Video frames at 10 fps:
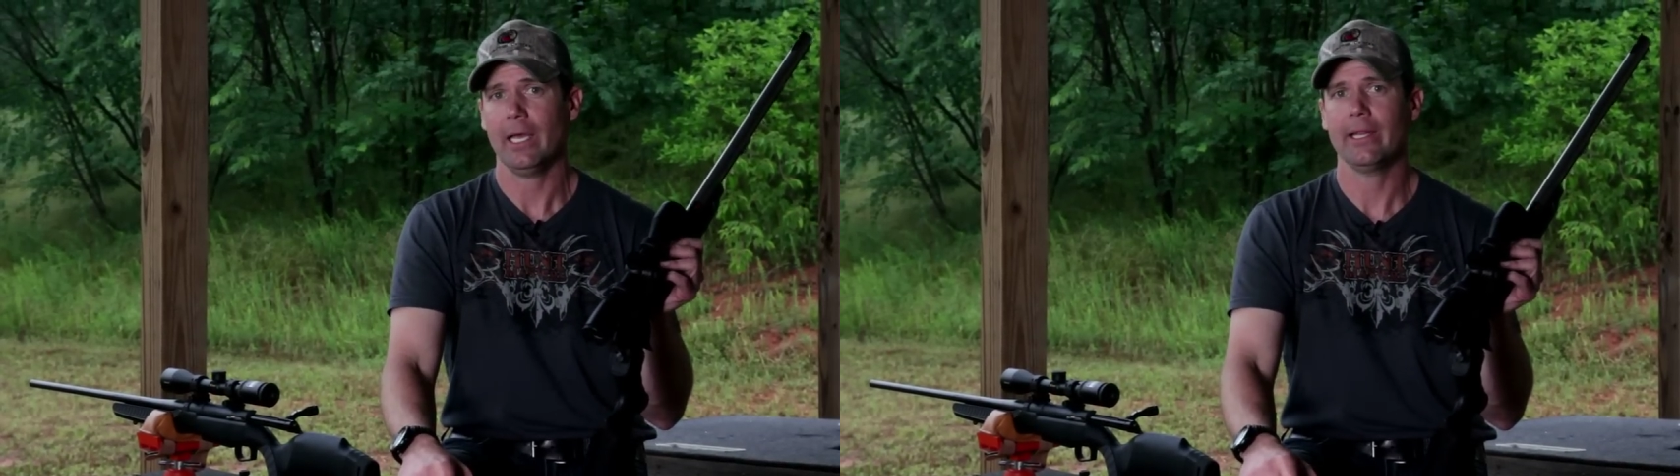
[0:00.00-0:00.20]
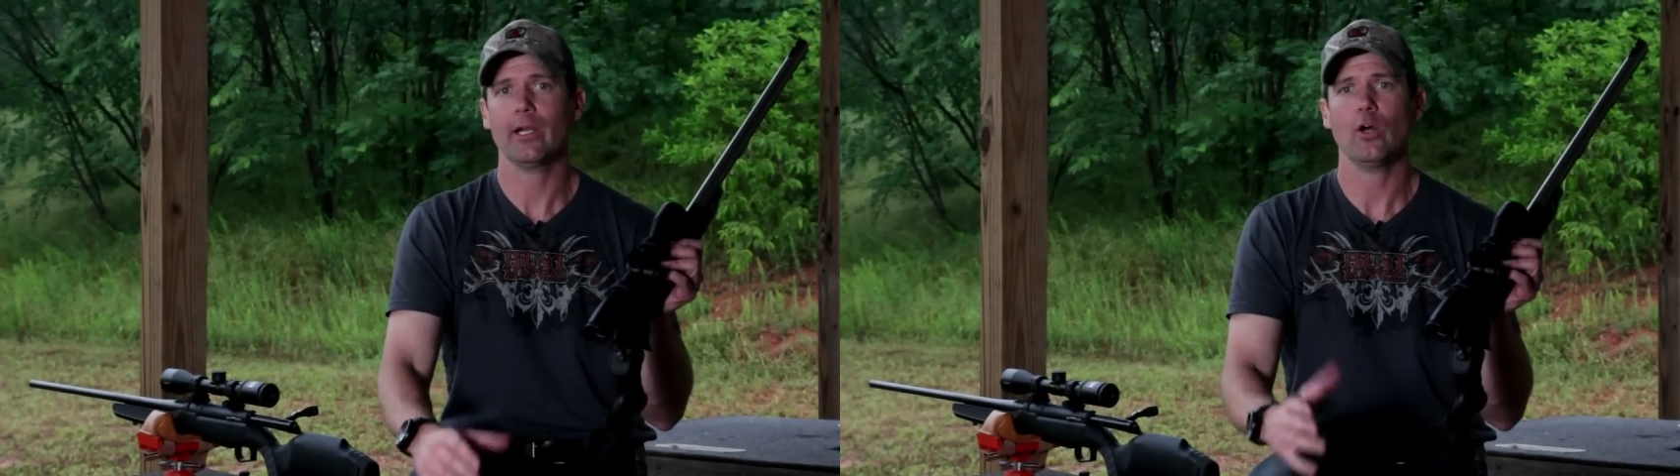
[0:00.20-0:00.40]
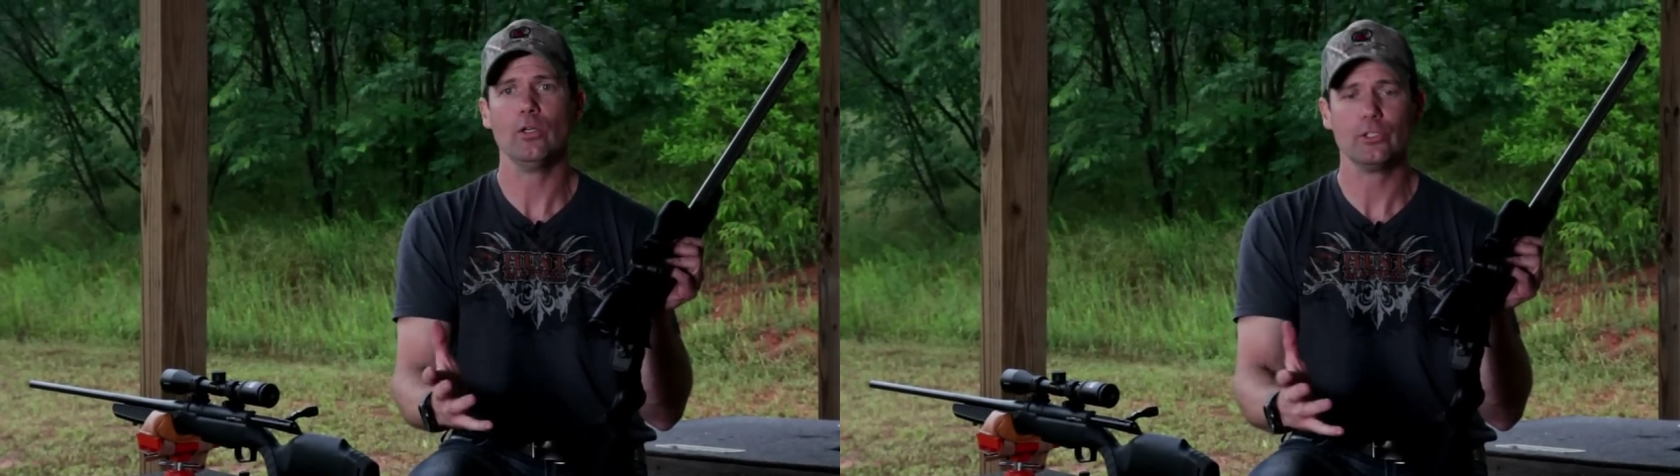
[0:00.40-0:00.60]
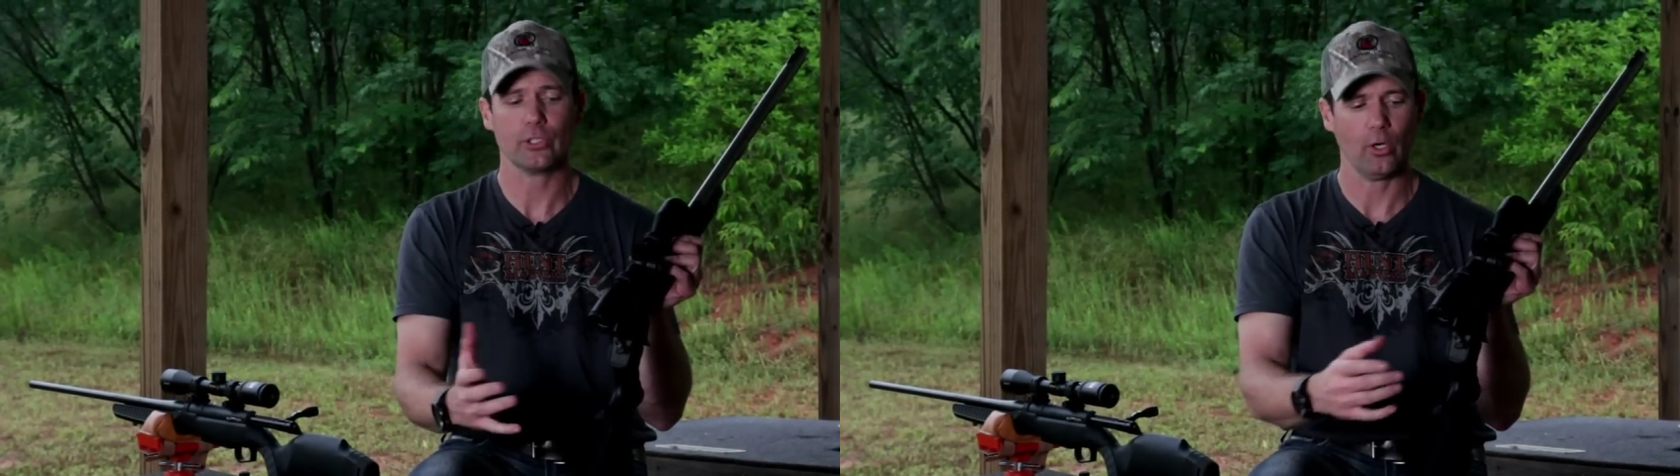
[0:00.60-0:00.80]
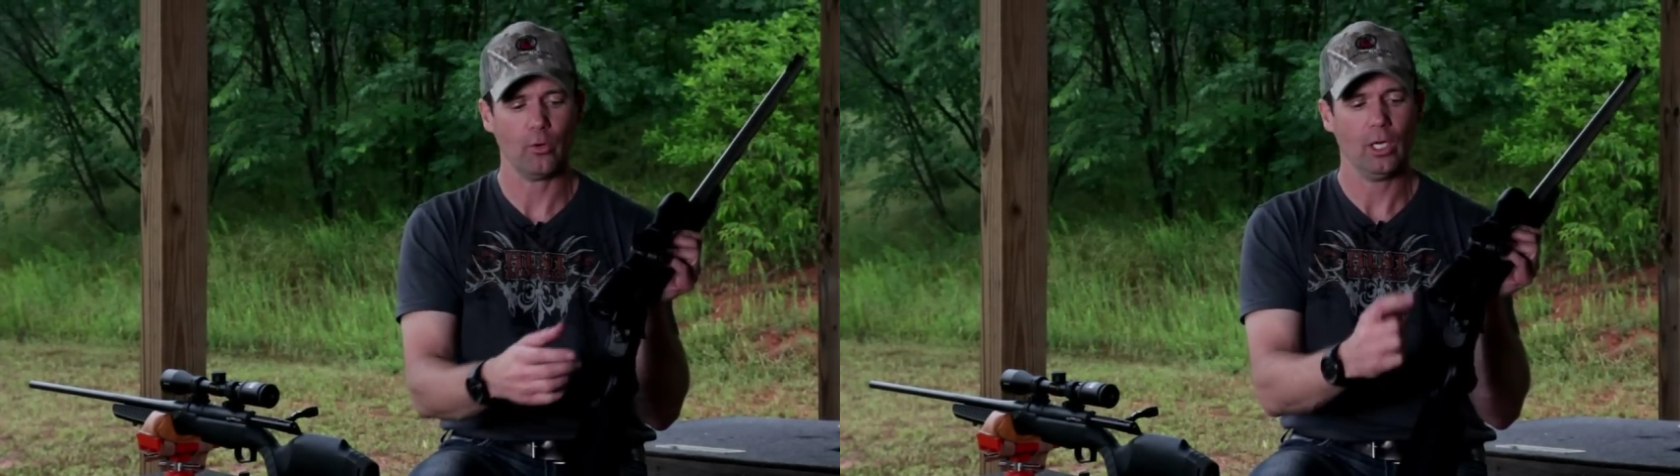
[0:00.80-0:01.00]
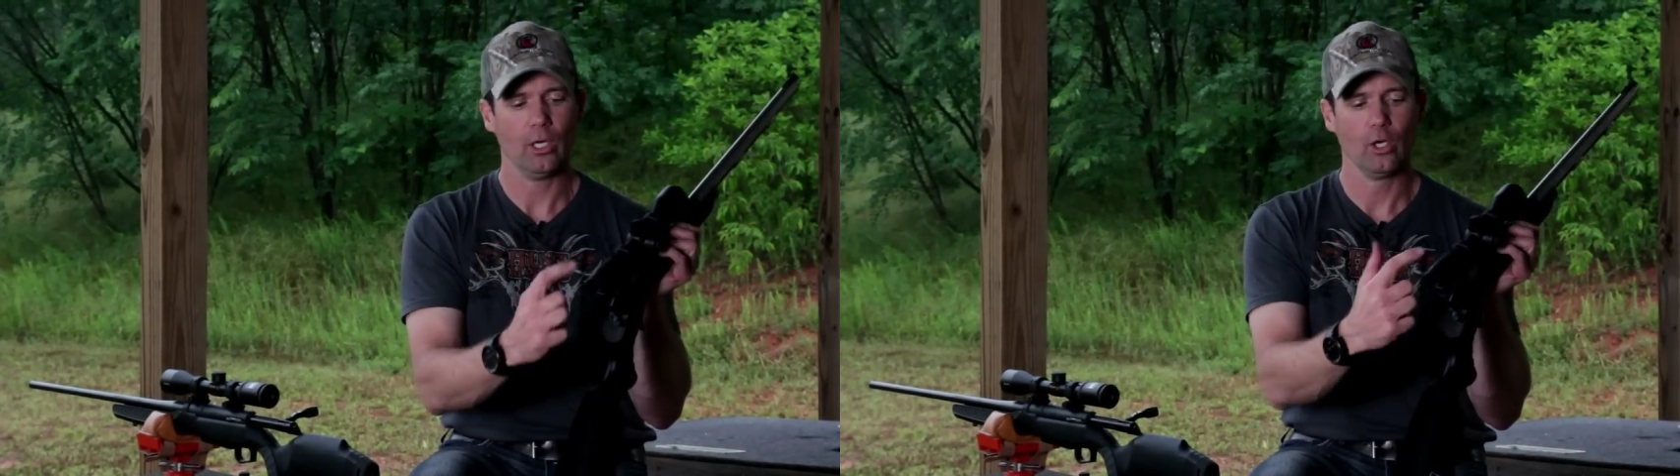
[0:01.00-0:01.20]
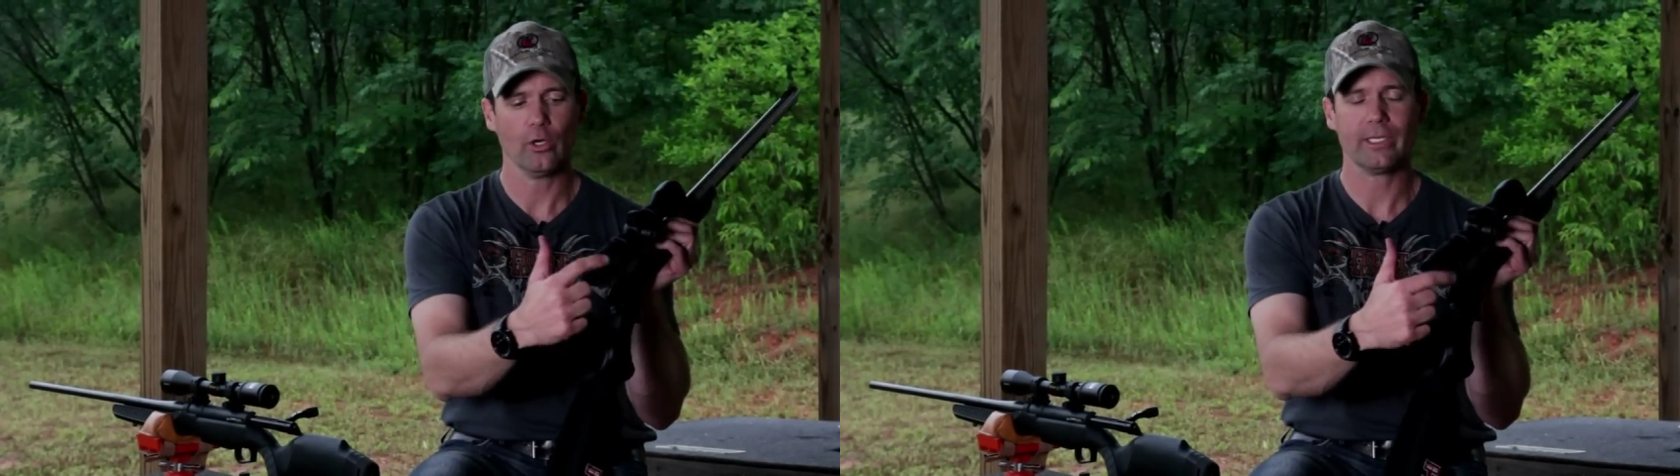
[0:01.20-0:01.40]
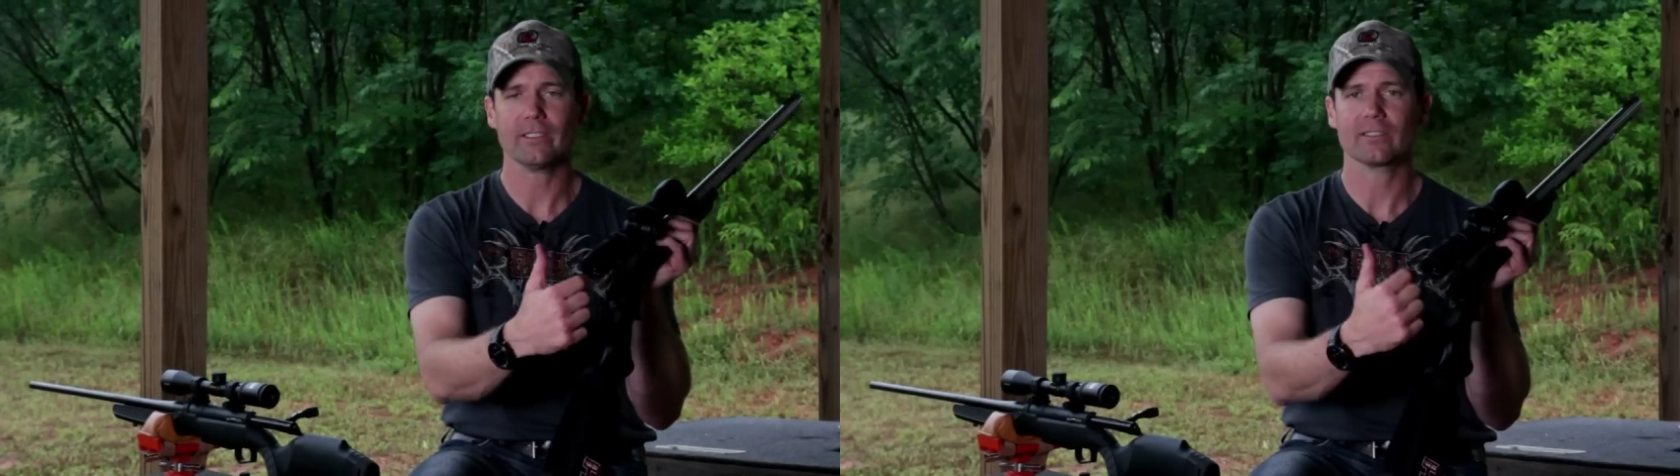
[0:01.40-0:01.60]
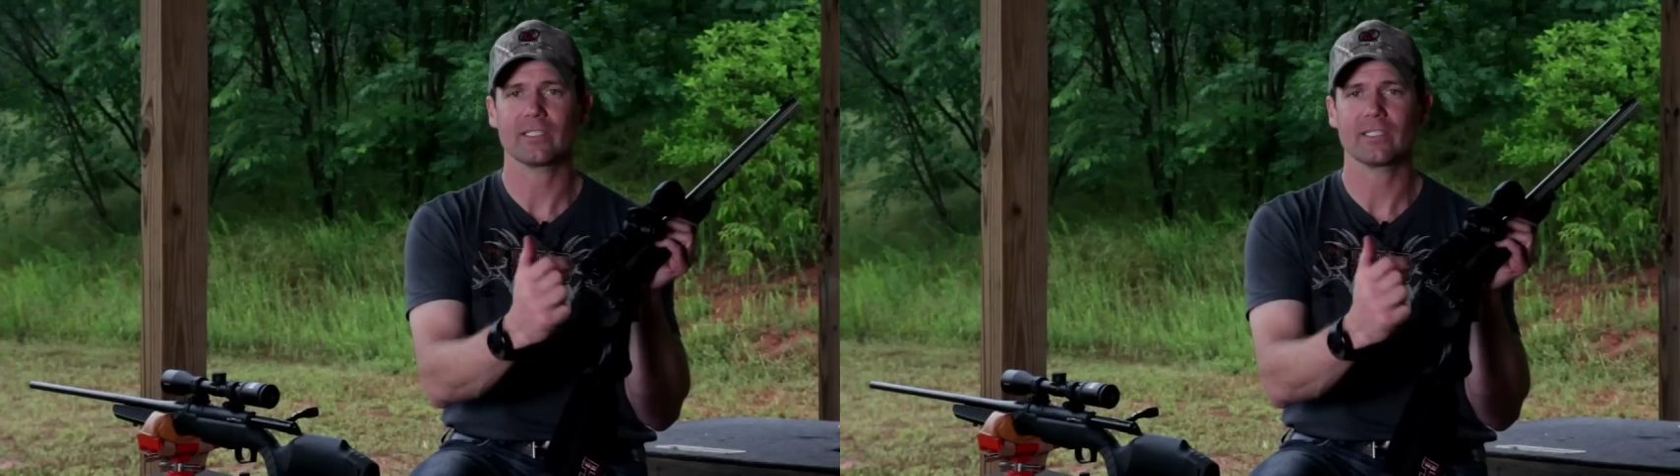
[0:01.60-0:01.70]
And then also look at the